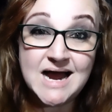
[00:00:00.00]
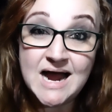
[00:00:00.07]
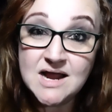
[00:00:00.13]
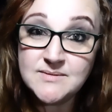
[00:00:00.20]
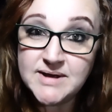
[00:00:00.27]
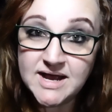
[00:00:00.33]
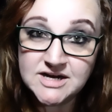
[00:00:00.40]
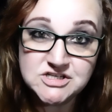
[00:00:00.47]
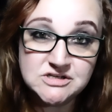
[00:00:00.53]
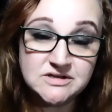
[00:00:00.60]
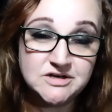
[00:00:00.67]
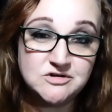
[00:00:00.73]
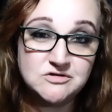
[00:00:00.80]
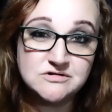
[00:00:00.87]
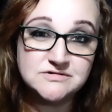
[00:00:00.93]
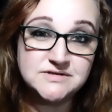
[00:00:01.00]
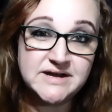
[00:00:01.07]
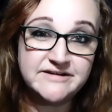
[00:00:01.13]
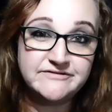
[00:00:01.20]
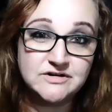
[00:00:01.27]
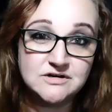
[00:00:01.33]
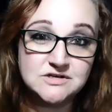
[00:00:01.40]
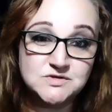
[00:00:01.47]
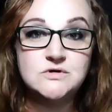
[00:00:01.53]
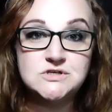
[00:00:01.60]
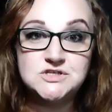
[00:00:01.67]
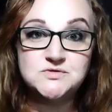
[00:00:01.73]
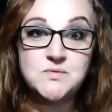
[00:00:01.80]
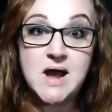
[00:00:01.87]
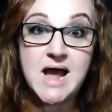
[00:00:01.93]
I'm actually neurodiverse, which
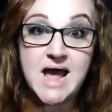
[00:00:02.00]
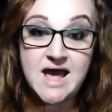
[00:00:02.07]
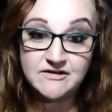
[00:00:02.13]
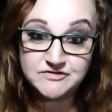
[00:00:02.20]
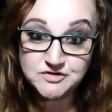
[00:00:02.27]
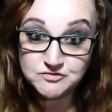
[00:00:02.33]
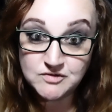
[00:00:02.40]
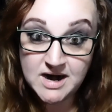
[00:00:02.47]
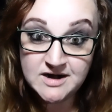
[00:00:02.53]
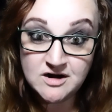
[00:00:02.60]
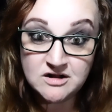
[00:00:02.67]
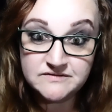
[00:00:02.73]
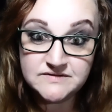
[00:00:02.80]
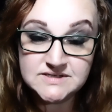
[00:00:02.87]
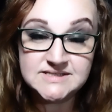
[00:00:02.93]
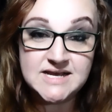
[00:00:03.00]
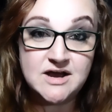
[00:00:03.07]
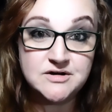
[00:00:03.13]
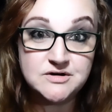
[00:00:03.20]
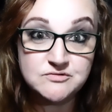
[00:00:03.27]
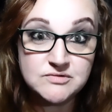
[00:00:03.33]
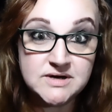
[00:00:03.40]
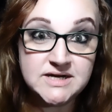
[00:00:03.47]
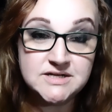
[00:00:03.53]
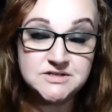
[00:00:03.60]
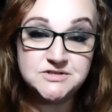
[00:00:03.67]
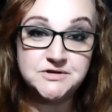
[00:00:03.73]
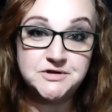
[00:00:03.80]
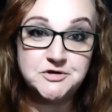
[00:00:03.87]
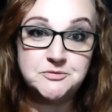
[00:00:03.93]
is why I have to write all of this out and read it
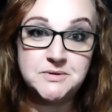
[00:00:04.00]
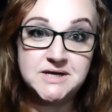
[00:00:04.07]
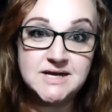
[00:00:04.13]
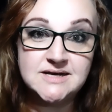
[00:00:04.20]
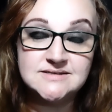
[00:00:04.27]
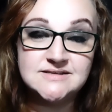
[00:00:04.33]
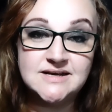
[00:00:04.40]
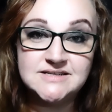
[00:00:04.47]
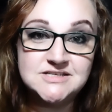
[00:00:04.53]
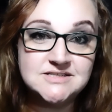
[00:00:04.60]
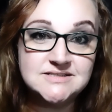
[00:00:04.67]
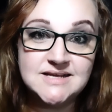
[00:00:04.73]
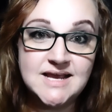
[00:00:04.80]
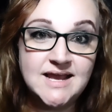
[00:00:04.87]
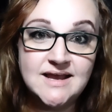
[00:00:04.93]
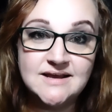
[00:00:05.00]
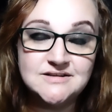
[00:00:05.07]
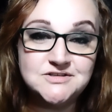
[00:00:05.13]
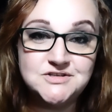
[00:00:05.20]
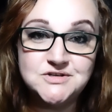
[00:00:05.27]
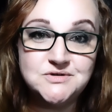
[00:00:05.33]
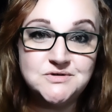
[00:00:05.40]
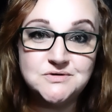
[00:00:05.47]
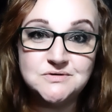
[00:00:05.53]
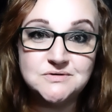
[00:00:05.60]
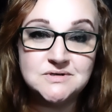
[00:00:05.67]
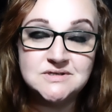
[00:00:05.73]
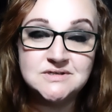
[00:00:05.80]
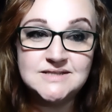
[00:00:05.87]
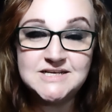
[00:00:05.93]
to you, because I just can't
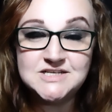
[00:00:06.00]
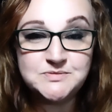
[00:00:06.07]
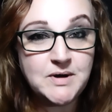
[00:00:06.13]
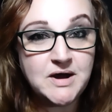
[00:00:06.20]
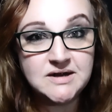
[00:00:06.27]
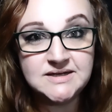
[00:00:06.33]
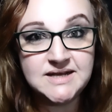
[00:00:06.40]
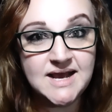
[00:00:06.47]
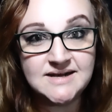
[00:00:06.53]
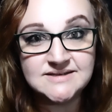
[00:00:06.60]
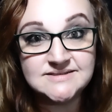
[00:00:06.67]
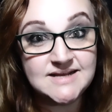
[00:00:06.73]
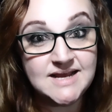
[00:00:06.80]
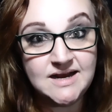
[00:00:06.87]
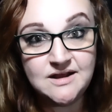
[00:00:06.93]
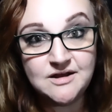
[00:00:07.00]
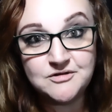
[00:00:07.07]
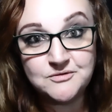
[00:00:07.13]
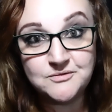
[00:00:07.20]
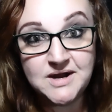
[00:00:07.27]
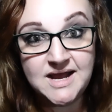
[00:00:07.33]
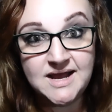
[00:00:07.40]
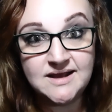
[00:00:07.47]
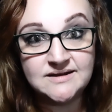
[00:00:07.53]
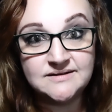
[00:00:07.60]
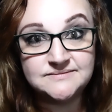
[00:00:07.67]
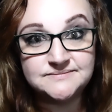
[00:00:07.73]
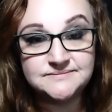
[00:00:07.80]
do these podcasts any other way.